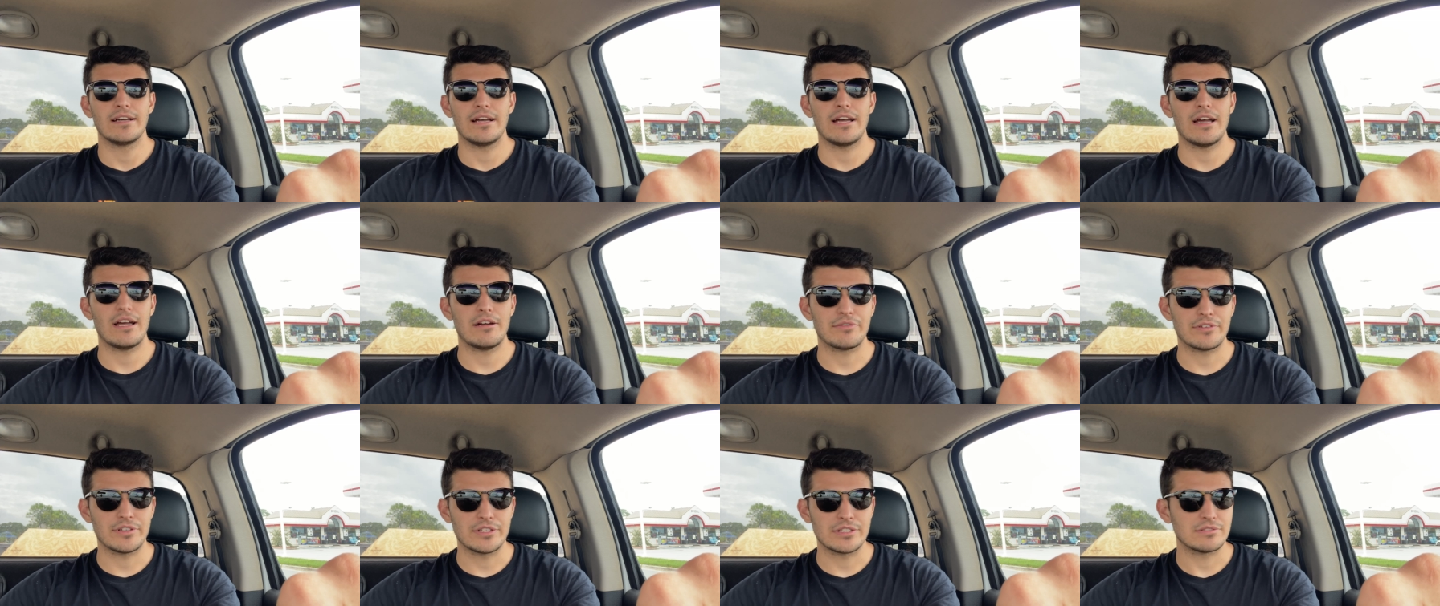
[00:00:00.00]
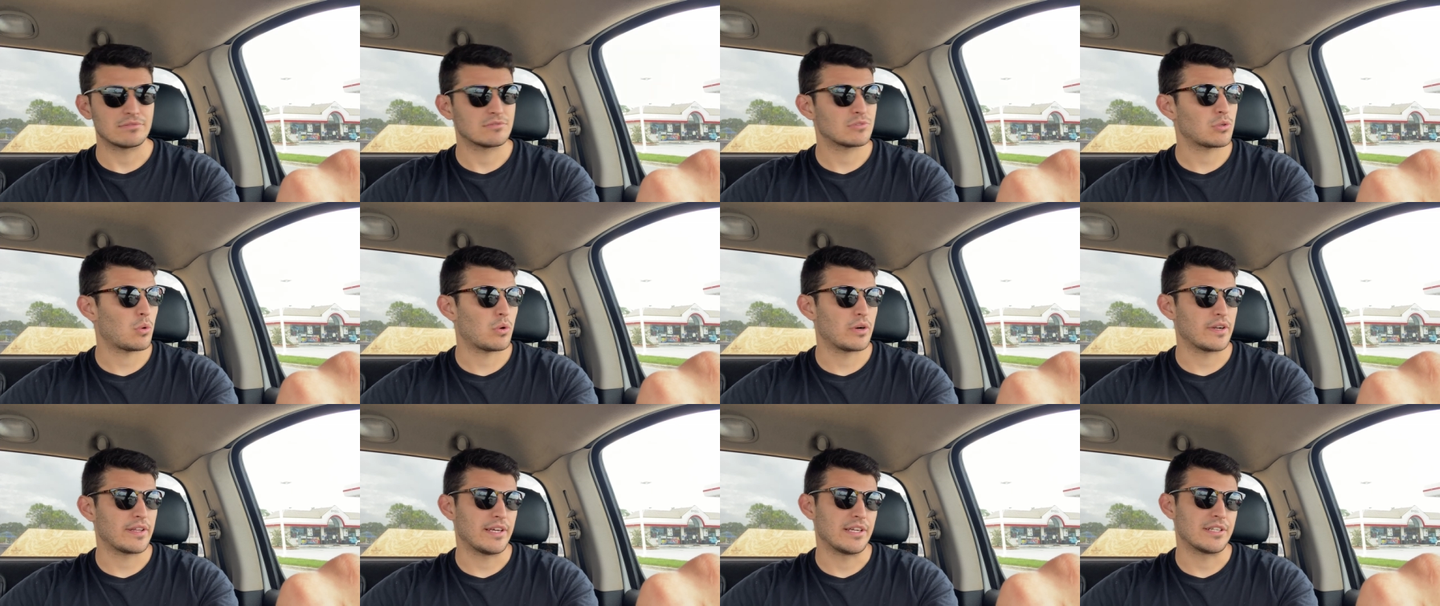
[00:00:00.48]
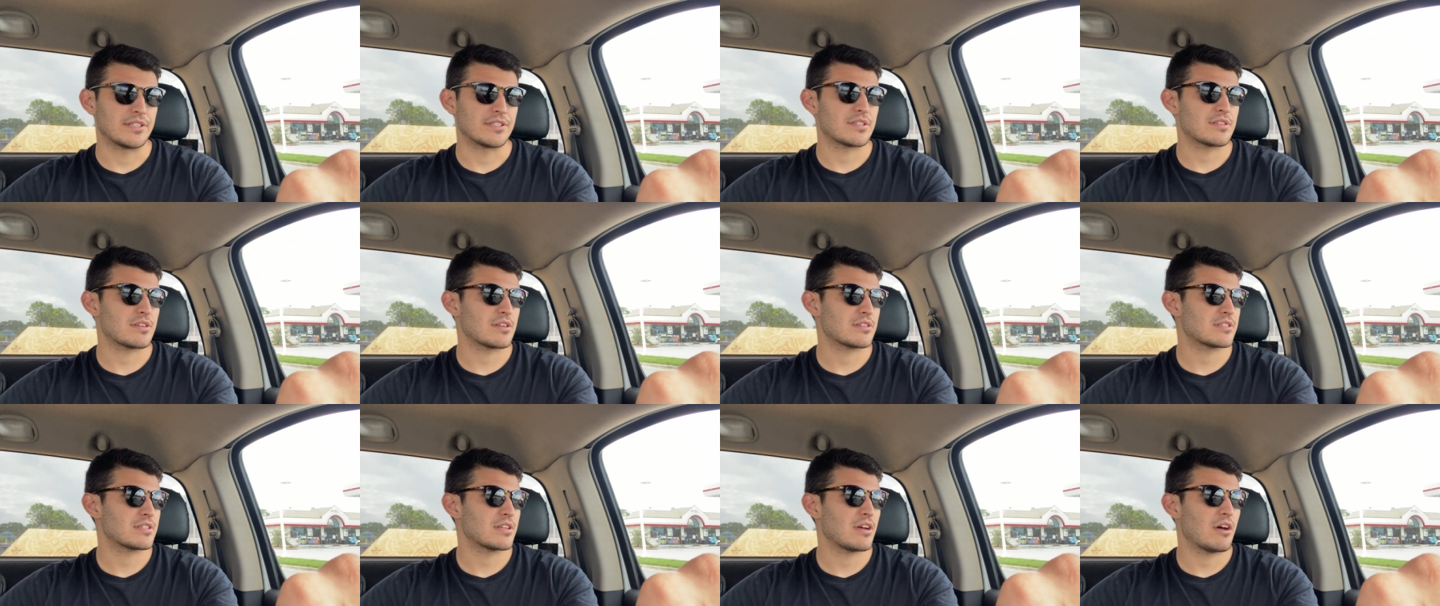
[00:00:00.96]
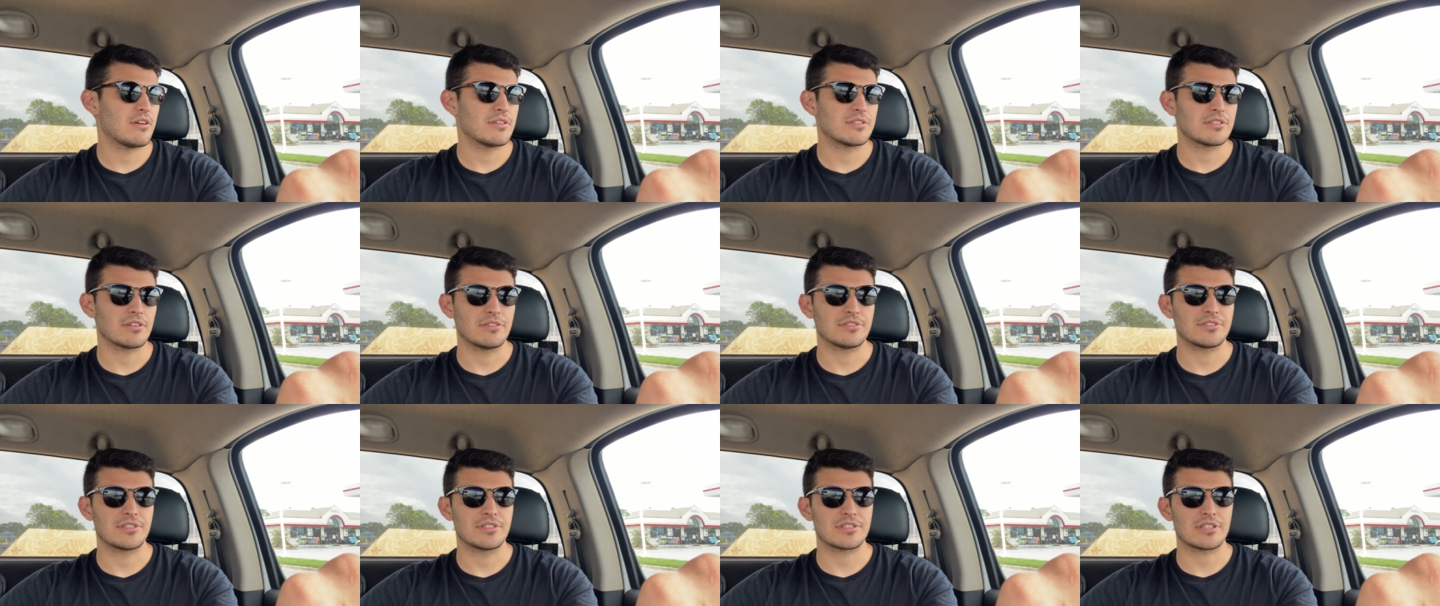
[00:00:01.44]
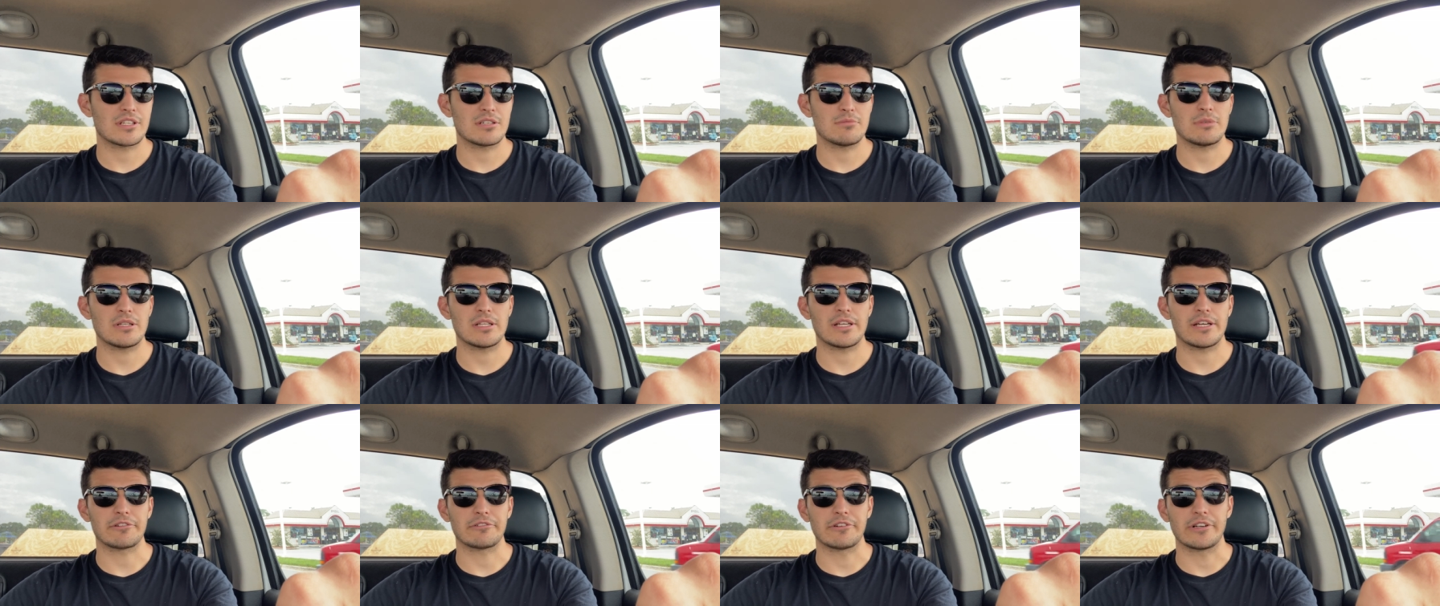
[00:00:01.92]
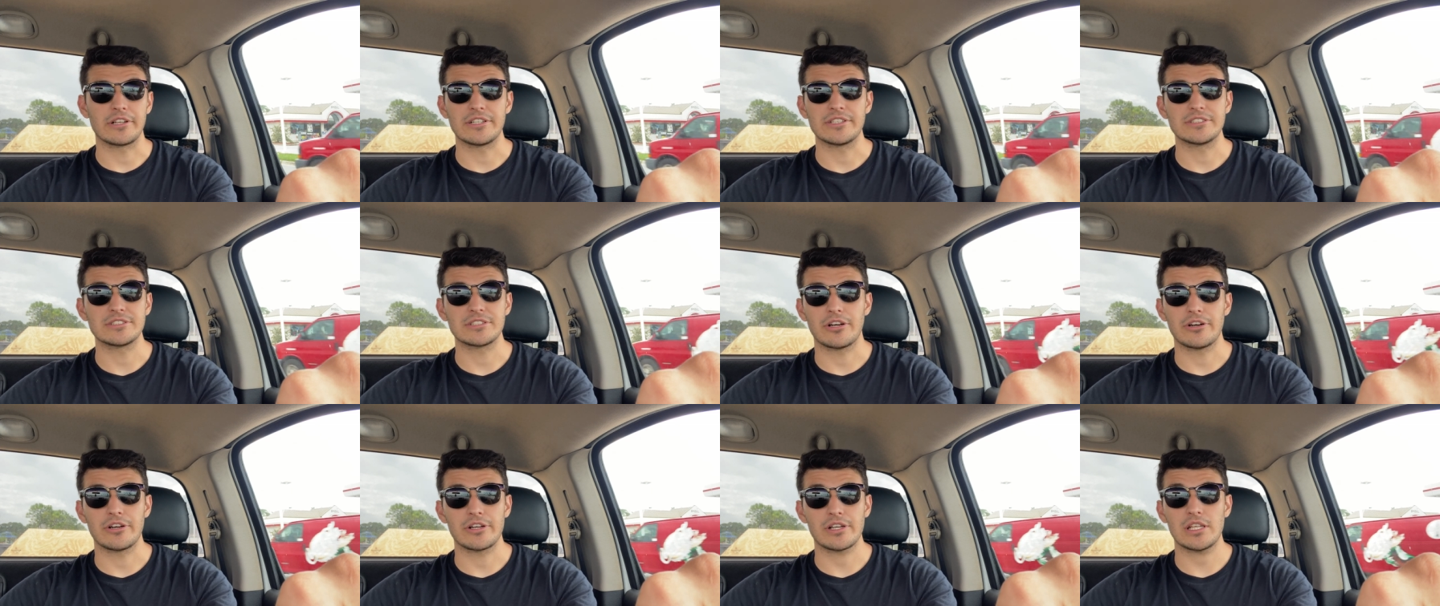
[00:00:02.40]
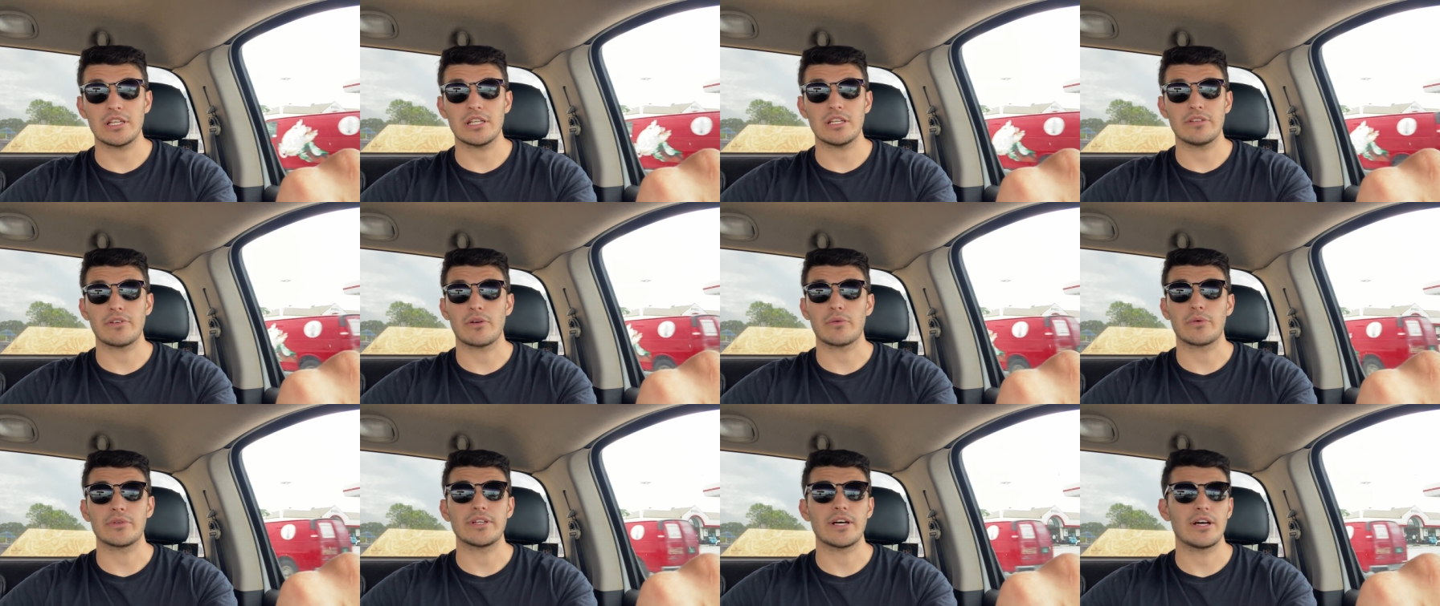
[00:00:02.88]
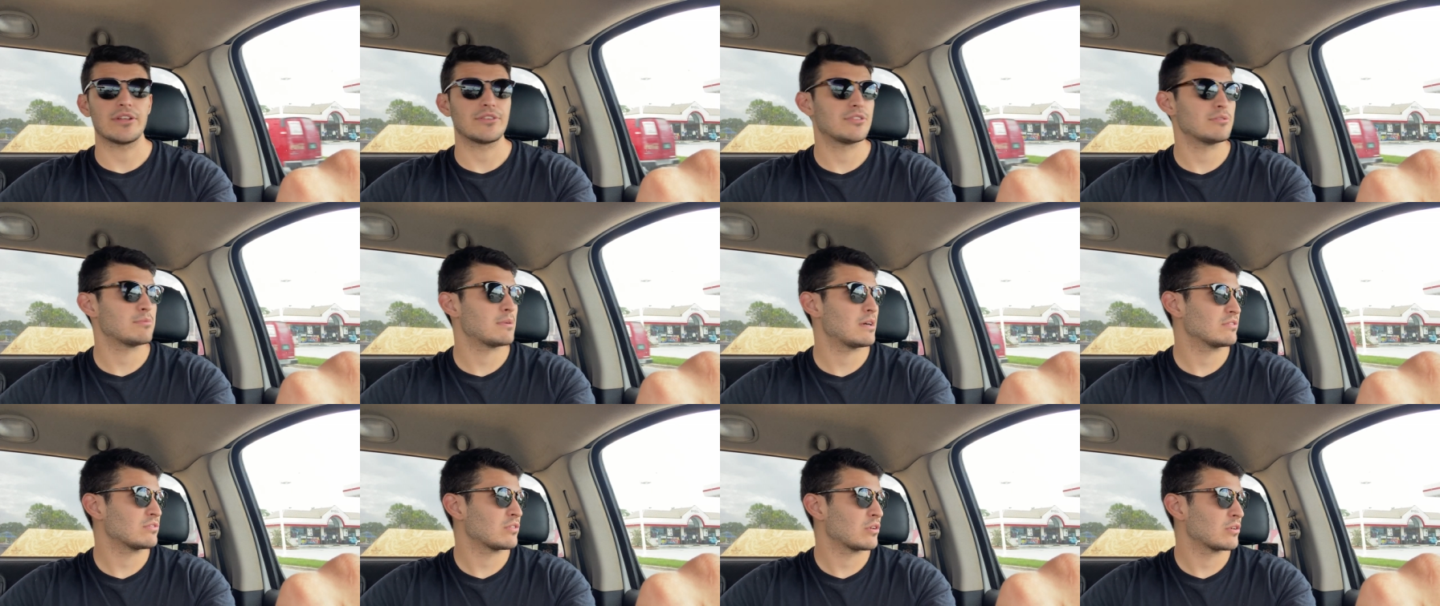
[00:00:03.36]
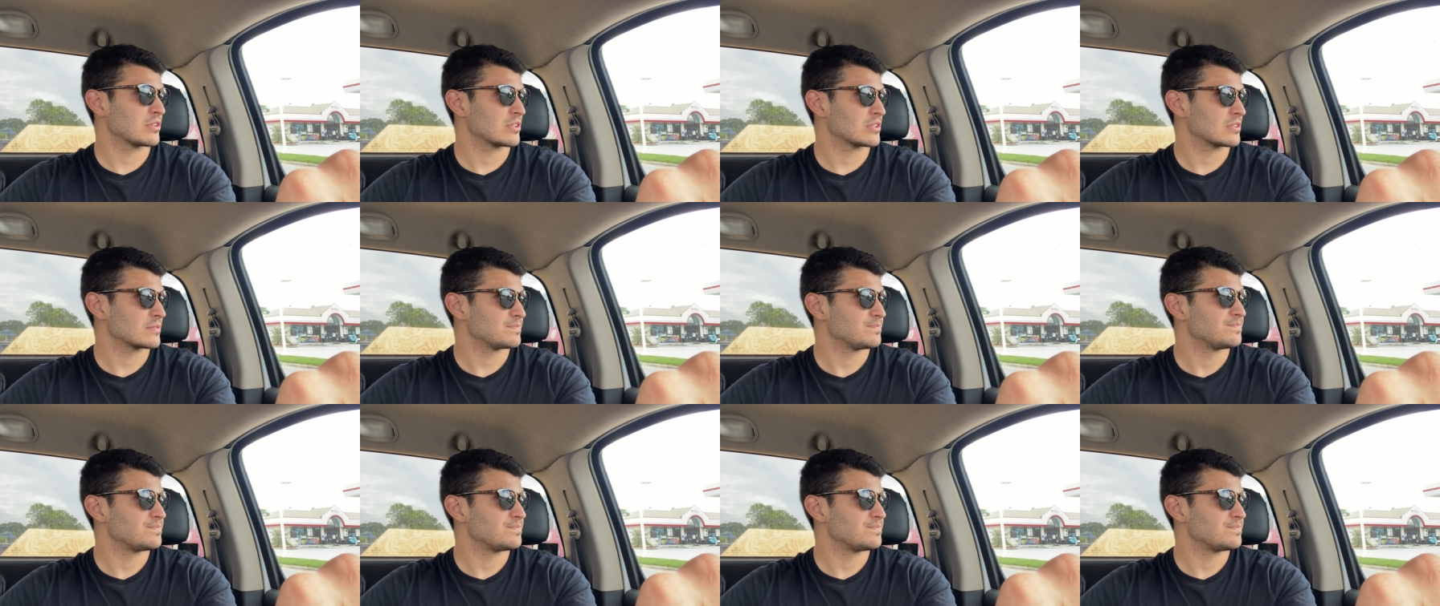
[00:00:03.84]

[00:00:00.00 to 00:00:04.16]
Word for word: every 20 inches or so. So it's just gonna be like really sturdy even without two by fours.